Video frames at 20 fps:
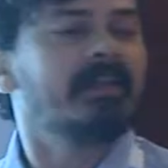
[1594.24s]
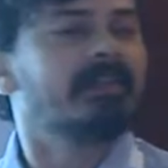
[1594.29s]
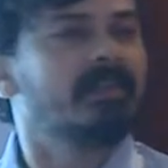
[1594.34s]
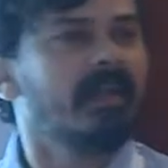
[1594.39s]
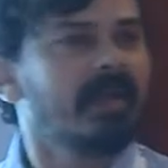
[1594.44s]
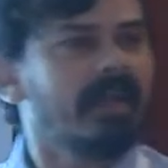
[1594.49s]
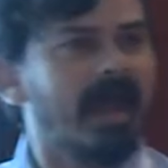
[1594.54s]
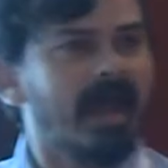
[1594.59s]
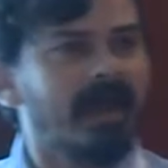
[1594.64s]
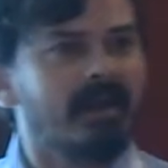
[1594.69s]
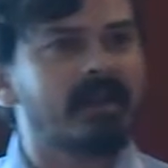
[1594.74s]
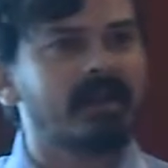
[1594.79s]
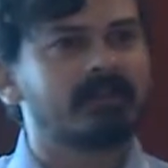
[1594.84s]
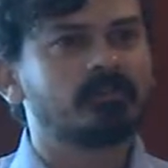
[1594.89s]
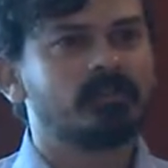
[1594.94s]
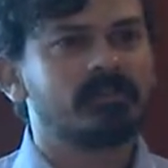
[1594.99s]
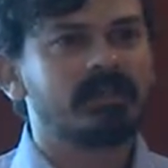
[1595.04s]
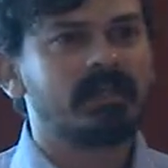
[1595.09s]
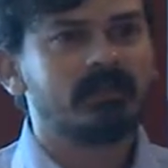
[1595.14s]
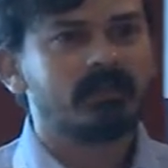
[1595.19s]
they had
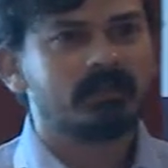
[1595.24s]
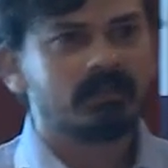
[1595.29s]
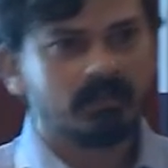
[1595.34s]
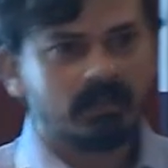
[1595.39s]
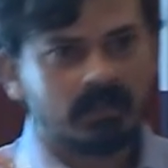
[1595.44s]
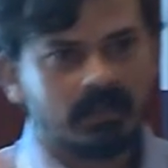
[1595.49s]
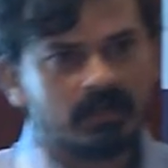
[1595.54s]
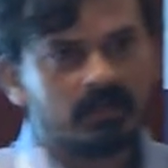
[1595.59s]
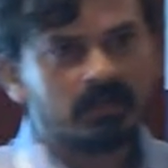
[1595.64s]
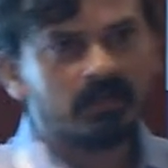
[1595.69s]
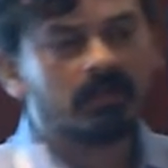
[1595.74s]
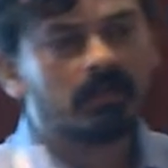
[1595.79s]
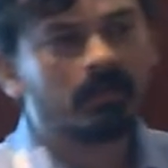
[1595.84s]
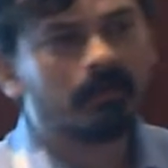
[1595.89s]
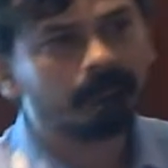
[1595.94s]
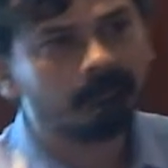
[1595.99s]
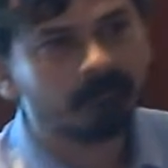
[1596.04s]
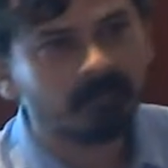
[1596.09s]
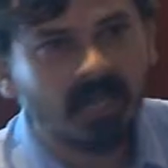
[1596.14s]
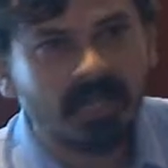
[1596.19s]
actually an
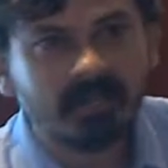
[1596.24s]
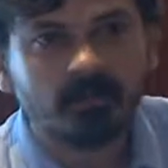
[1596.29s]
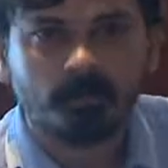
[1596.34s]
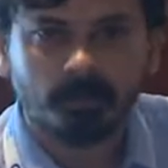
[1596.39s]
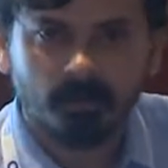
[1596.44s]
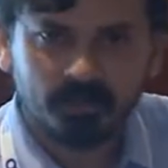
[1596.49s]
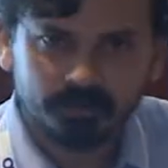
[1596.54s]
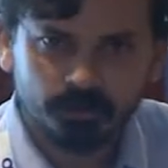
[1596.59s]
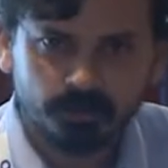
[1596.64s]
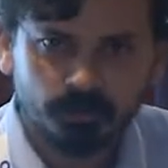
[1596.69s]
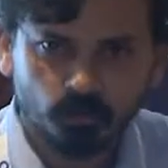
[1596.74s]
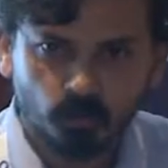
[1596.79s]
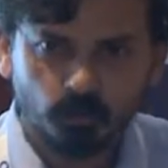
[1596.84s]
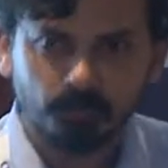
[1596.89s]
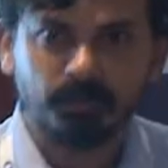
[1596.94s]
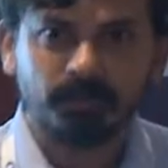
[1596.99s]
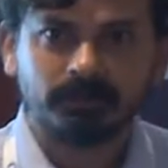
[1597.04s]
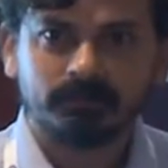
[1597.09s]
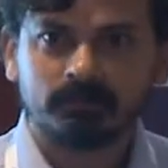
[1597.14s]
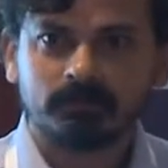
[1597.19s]
um, anthropology
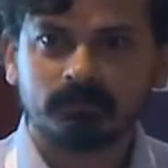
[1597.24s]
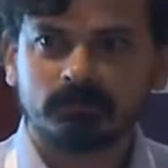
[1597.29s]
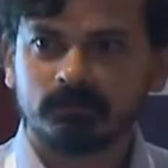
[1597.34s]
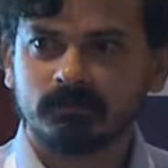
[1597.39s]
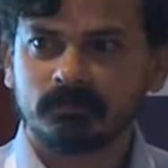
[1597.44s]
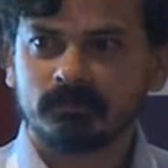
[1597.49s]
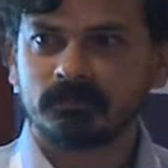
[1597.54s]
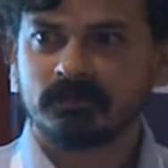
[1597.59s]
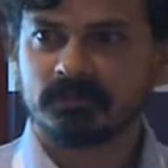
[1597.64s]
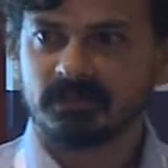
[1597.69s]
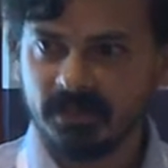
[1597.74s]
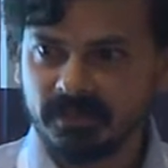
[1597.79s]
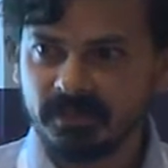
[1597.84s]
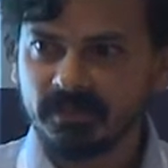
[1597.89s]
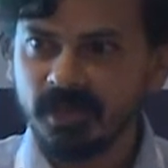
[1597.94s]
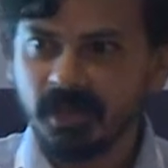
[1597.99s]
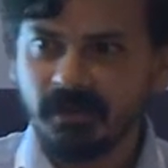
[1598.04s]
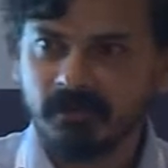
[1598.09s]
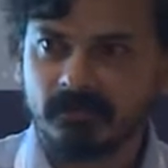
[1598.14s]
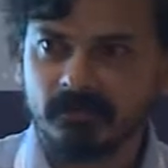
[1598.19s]
group
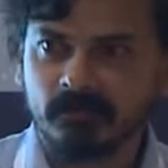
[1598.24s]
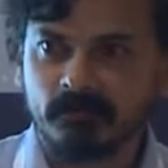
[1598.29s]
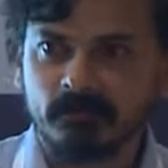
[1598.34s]
sitting there